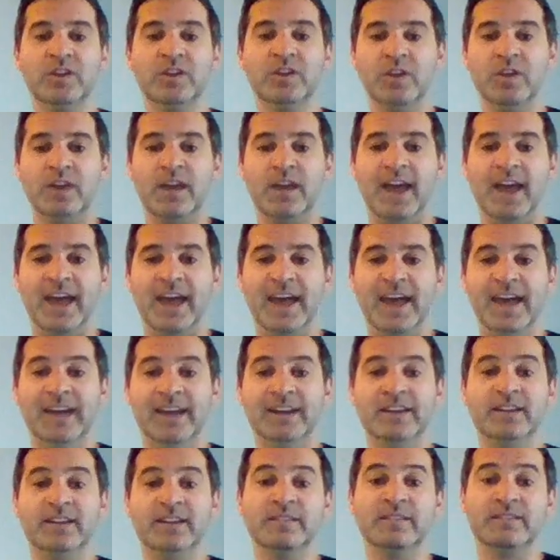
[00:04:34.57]
and
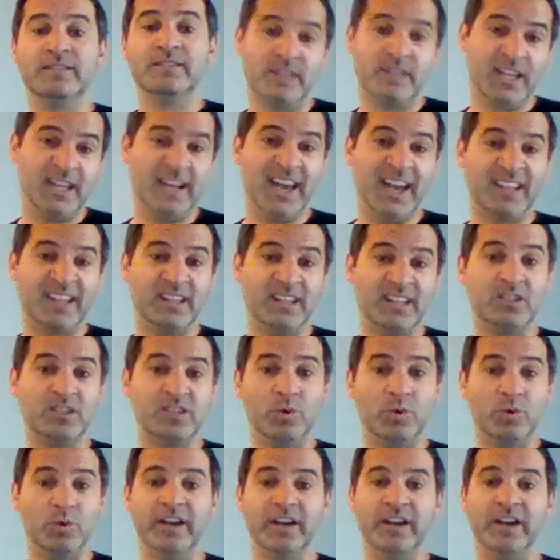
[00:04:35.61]
connected to one
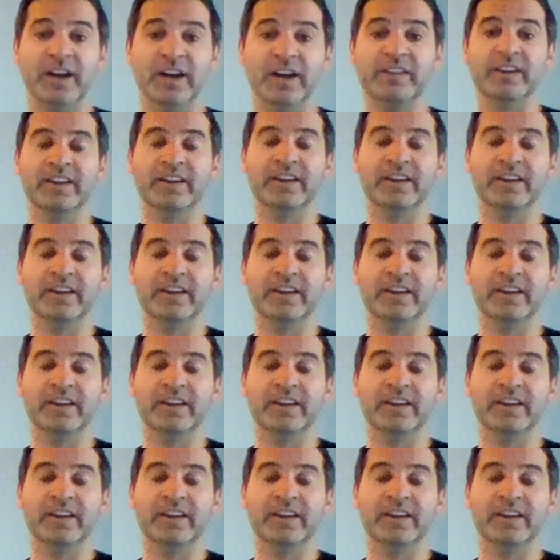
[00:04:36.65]
another.